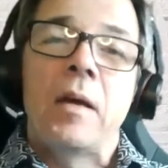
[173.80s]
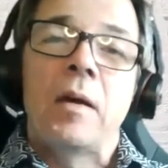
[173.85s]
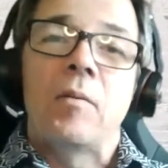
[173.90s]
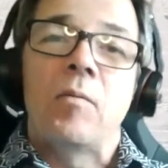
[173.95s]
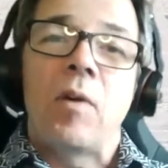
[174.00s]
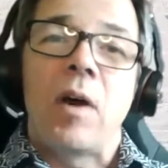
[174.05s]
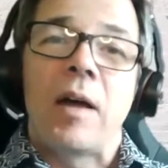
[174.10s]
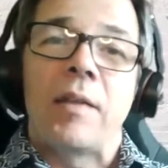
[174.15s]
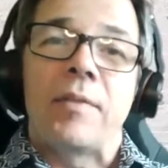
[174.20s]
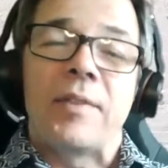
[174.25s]

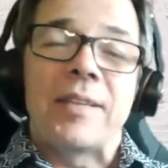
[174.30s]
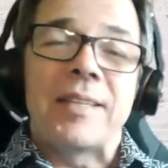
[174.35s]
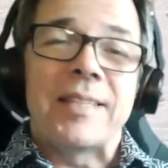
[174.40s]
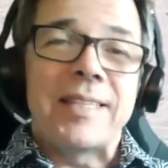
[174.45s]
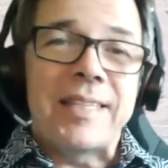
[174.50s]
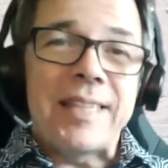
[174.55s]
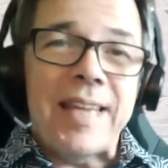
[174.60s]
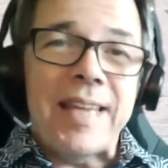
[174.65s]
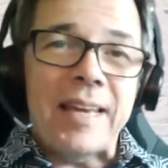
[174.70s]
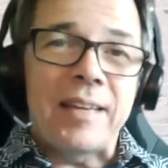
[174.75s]
Right, the
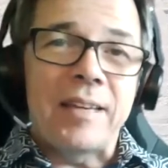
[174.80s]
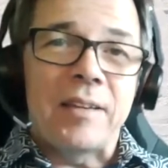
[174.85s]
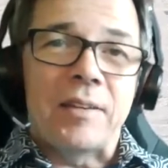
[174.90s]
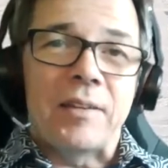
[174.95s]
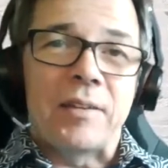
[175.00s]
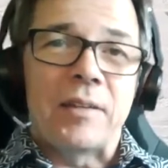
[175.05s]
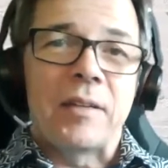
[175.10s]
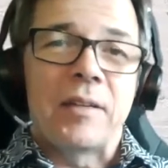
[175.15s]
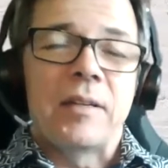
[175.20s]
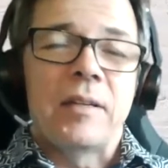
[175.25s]
second
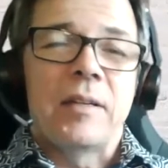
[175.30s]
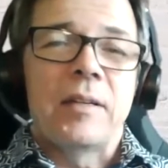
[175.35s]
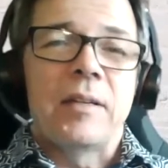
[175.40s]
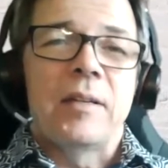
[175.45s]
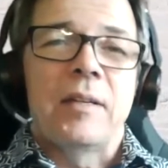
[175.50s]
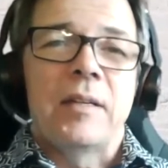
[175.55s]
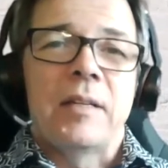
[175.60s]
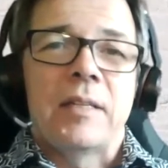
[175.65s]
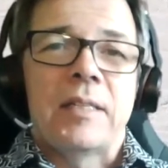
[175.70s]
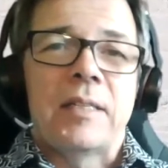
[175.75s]

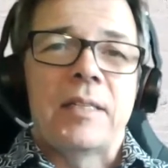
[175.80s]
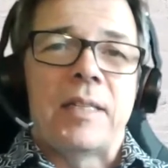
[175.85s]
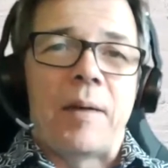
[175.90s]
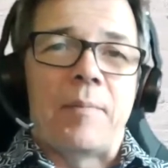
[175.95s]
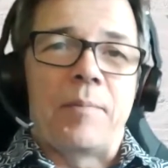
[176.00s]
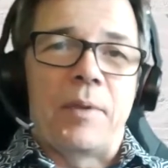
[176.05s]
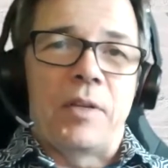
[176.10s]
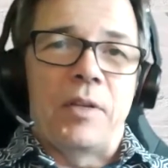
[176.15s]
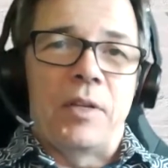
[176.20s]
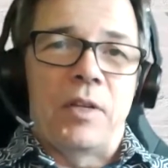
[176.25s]

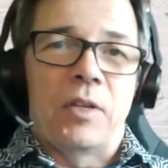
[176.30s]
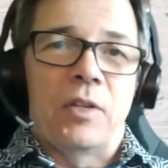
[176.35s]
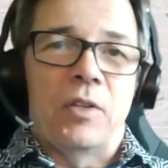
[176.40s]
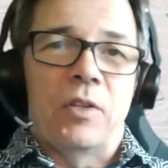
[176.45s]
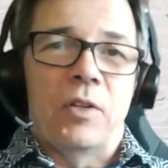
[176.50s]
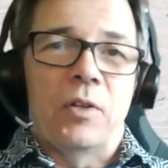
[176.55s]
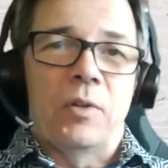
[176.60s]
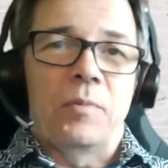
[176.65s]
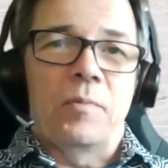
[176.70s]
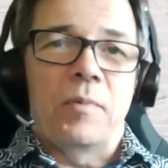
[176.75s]
step that you can
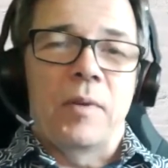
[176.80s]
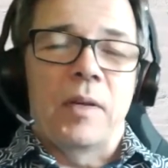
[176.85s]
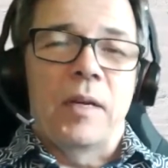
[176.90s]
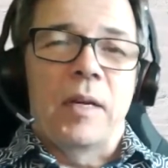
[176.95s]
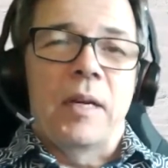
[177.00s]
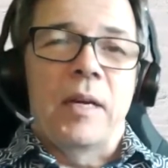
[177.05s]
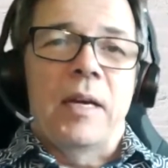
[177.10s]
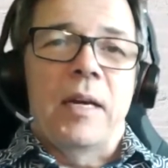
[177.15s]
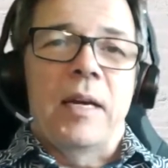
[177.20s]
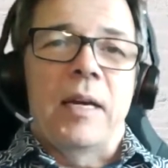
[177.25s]
do
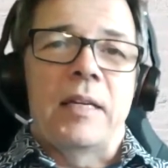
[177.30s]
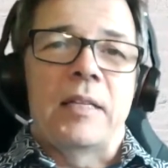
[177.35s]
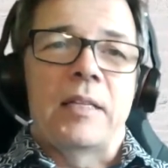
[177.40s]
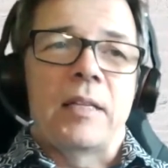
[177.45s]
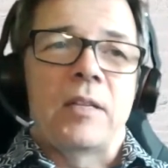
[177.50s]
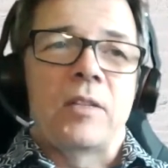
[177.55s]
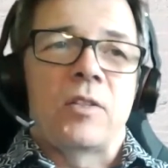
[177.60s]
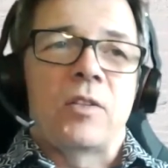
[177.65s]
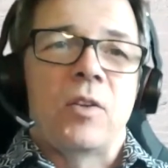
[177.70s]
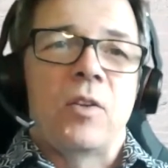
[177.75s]
is
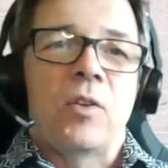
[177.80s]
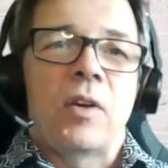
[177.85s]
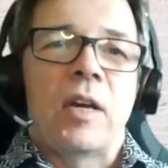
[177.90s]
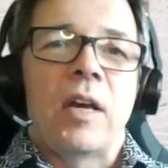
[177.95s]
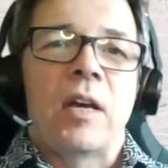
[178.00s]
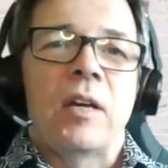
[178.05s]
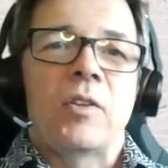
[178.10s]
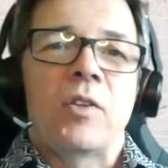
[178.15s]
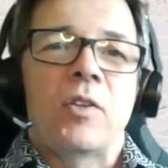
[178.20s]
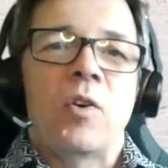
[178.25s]
to look
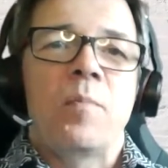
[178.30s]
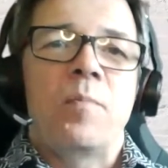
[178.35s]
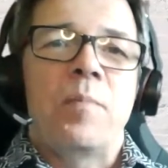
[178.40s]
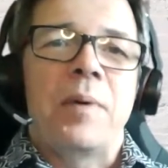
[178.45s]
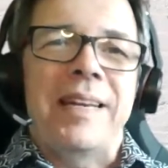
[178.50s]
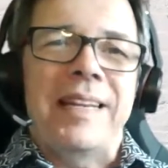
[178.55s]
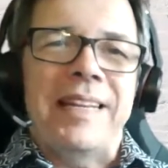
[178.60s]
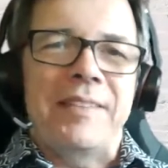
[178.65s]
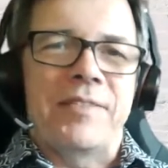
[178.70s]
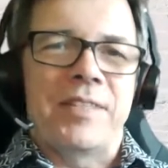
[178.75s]
at your
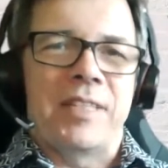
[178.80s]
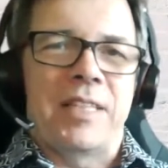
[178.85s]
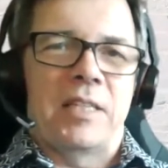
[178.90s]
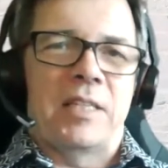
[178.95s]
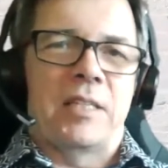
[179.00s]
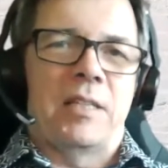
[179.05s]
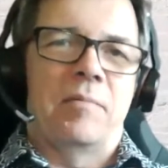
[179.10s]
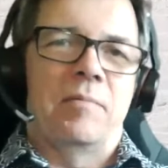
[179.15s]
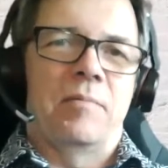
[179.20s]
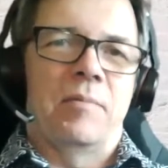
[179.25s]
belief
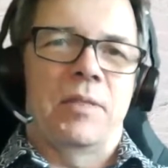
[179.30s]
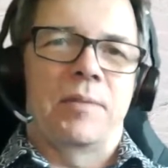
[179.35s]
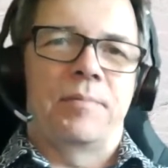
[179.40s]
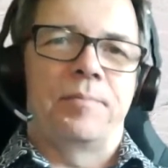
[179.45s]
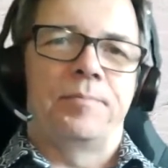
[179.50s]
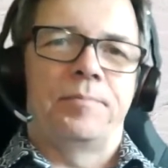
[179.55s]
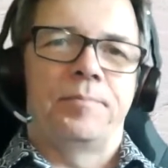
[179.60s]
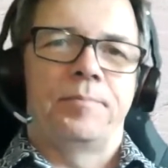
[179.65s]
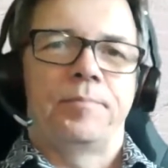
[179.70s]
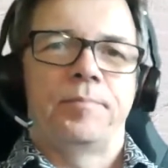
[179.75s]
systems.
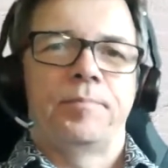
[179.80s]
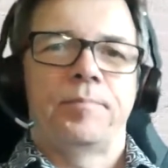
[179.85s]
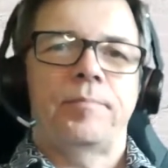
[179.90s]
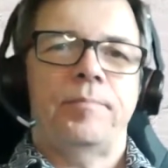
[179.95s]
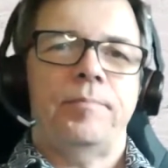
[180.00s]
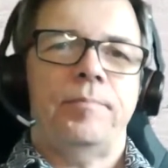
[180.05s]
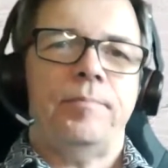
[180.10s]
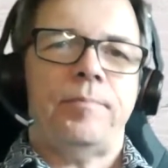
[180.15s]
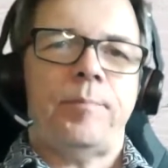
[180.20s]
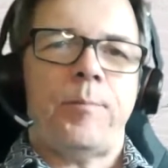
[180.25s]

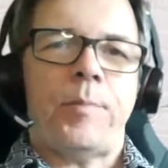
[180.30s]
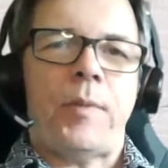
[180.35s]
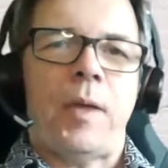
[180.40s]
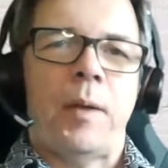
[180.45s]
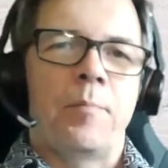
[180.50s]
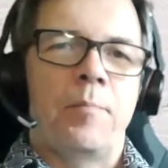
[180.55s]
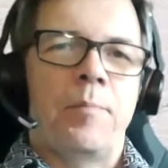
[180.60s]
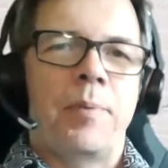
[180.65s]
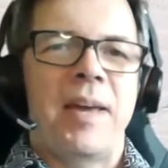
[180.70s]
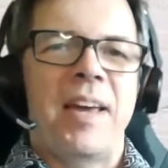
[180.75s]

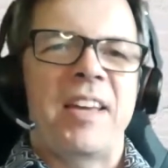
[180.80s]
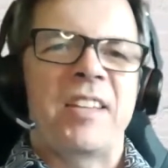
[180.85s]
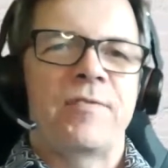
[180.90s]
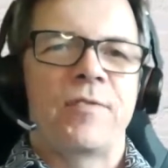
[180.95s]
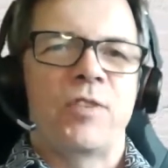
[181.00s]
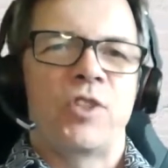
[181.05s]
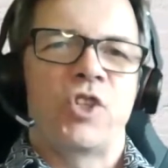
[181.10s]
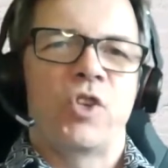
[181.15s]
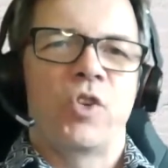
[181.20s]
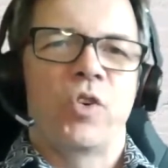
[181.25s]
BS
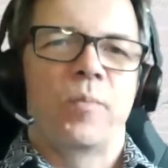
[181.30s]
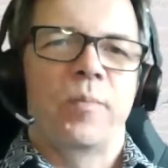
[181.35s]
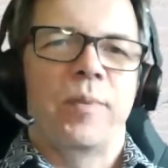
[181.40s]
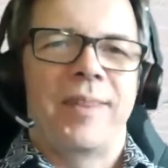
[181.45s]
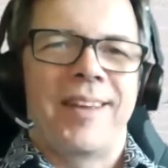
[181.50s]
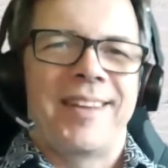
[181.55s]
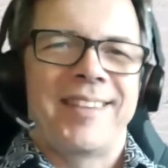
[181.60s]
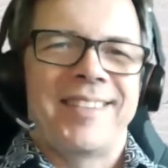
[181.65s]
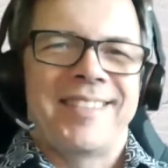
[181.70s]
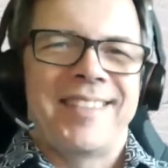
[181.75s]
for short, but
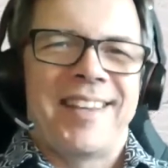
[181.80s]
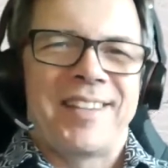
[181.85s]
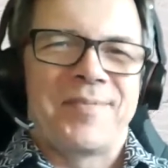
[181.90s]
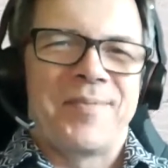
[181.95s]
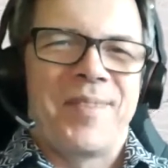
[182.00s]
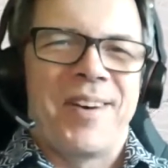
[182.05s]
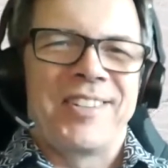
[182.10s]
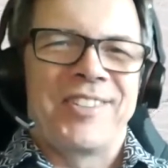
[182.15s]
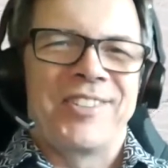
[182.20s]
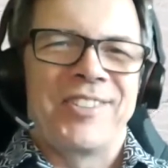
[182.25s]
that's
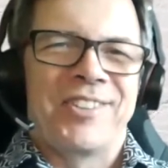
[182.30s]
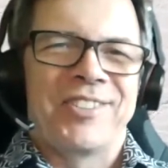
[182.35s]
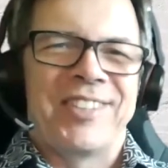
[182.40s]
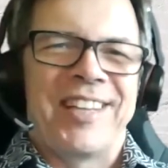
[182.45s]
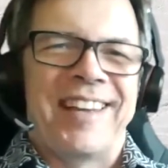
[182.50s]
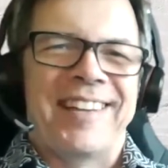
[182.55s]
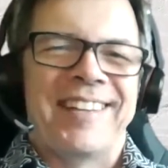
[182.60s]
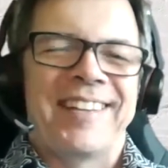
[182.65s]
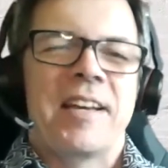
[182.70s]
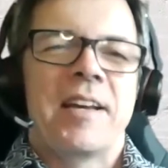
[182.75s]
my
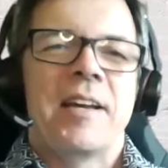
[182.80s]
shorthand.